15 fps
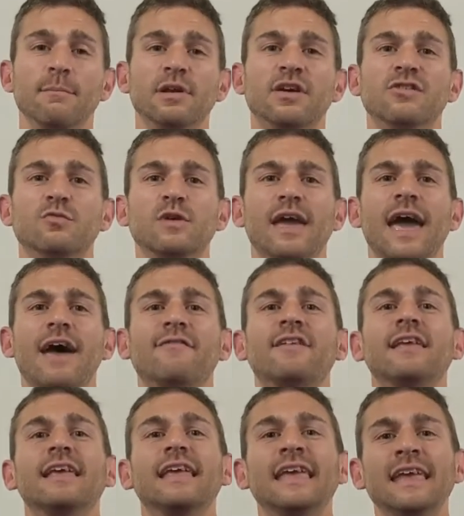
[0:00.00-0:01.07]
because we
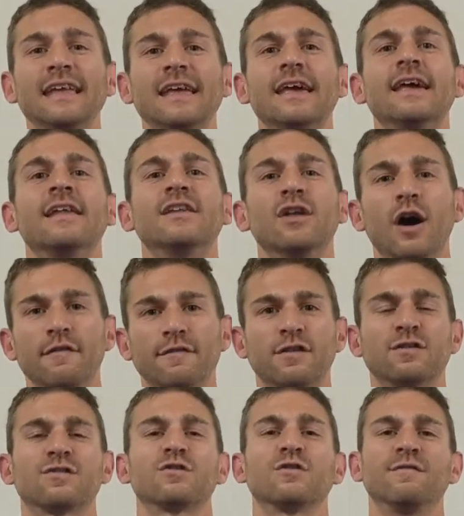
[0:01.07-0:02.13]
have to eat enough
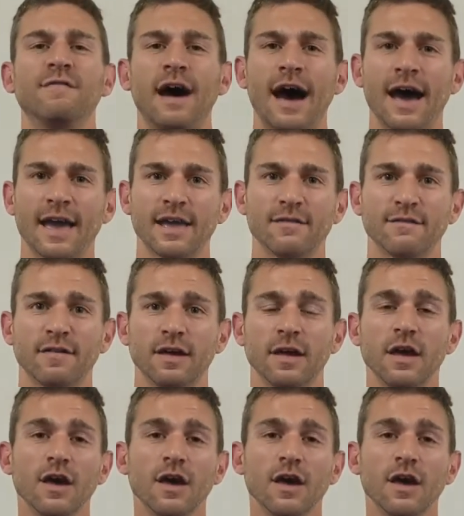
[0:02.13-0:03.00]
to survive.